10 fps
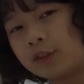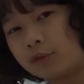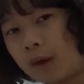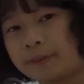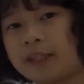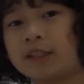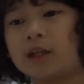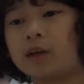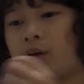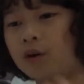to represent
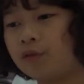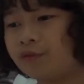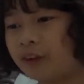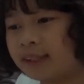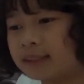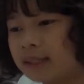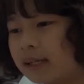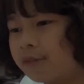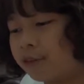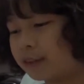the whole things.
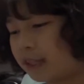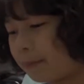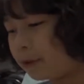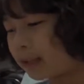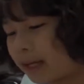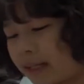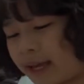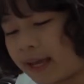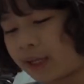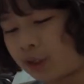For example, like
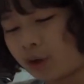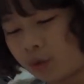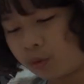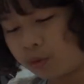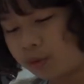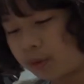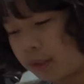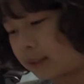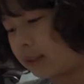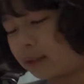Au
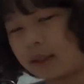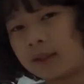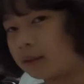is a